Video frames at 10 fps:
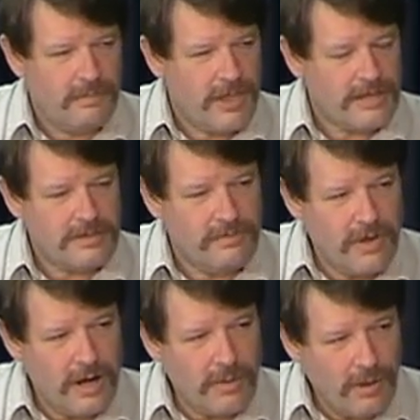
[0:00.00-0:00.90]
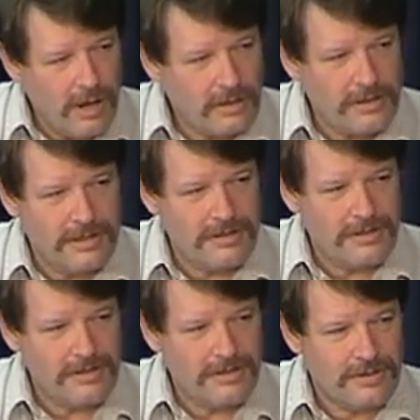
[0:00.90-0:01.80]
That's the very wrong thing to
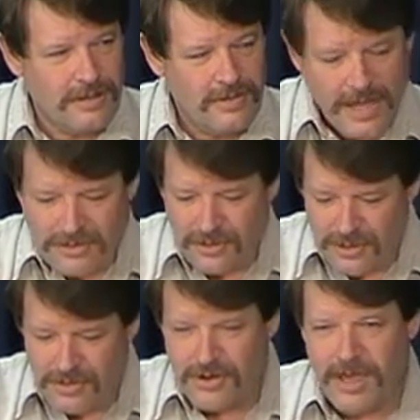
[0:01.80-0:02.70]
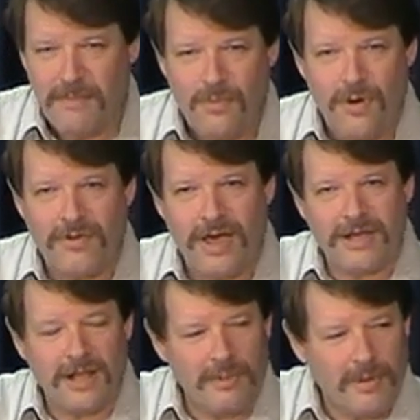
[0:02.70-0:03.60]
do. That's going to create more of an
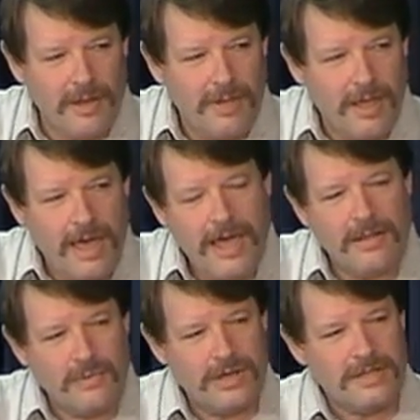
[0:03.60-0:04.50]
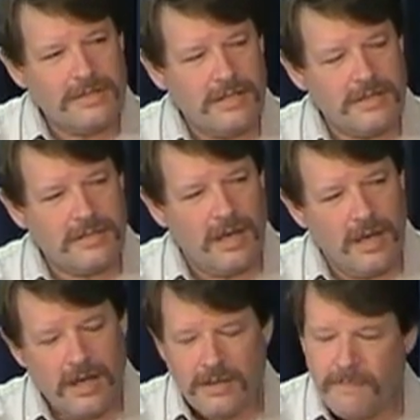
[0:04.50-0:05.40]
economic problem. And the reason is
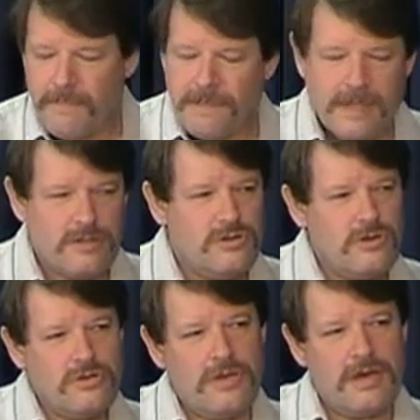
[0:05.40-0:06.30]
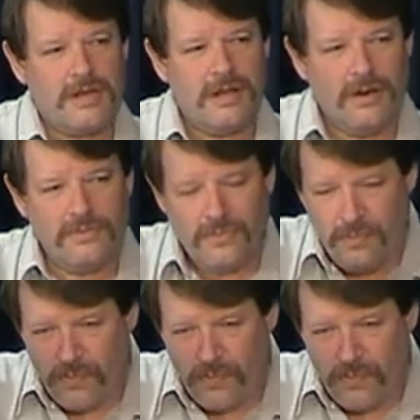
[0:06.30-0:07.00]
because you're thinking of